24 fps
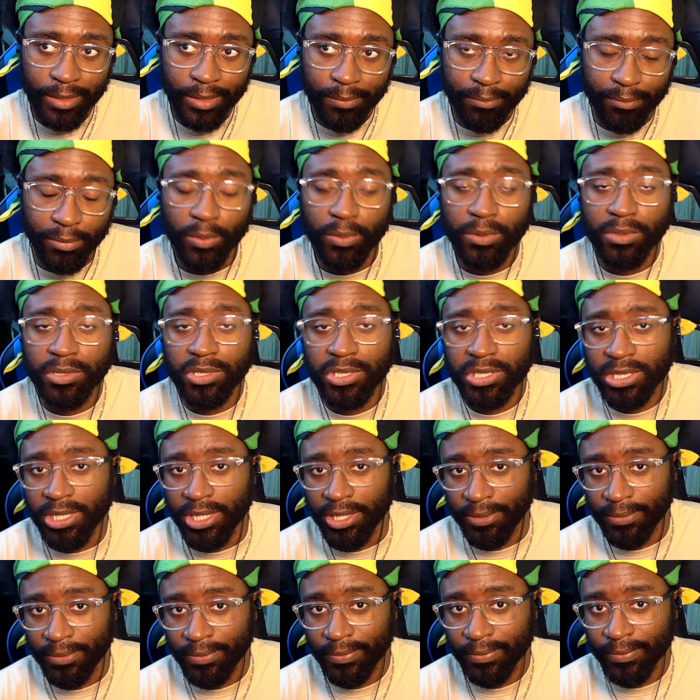but we'll
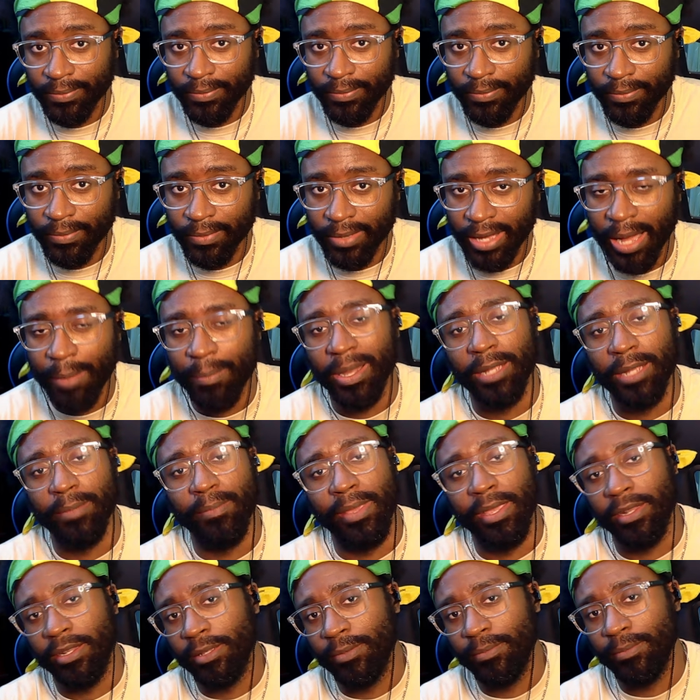see. I might
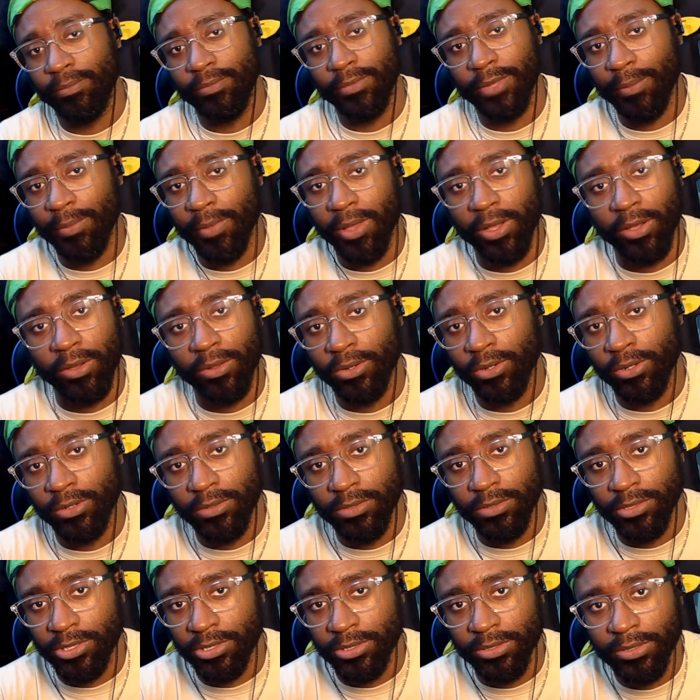main him. I'm not gonna
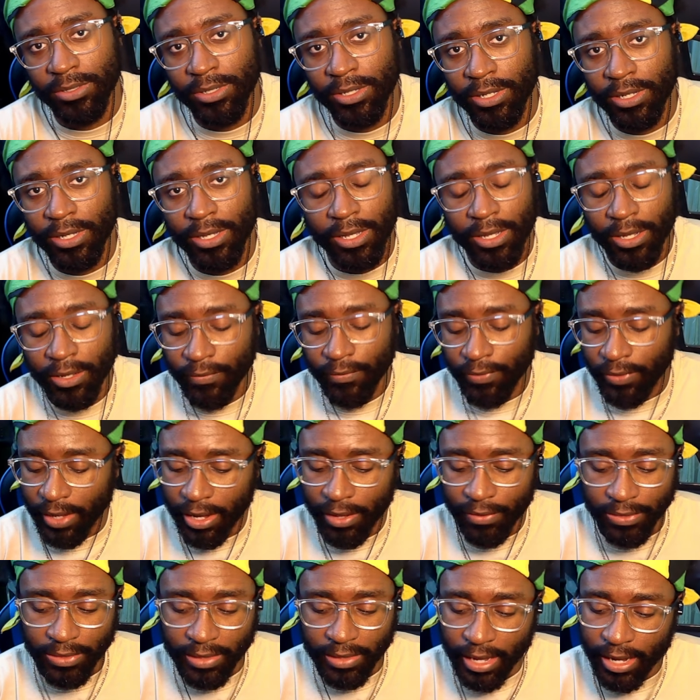hold you.
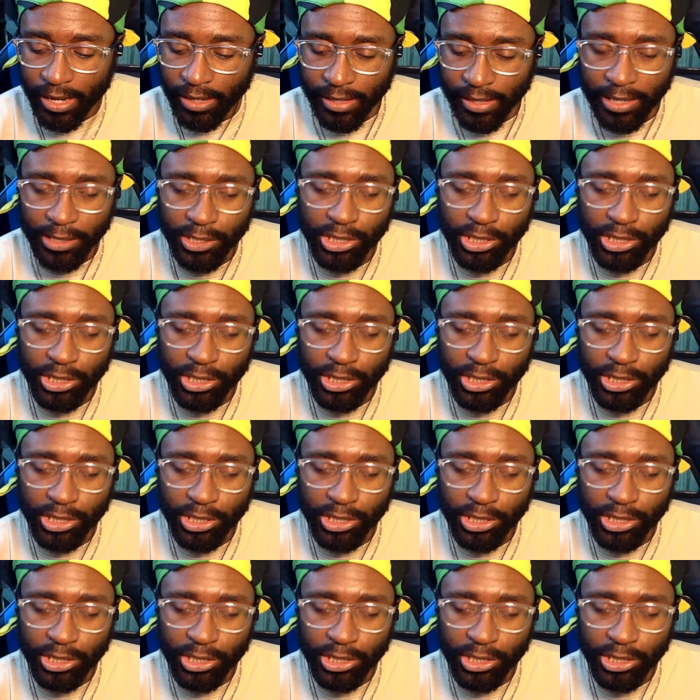That that that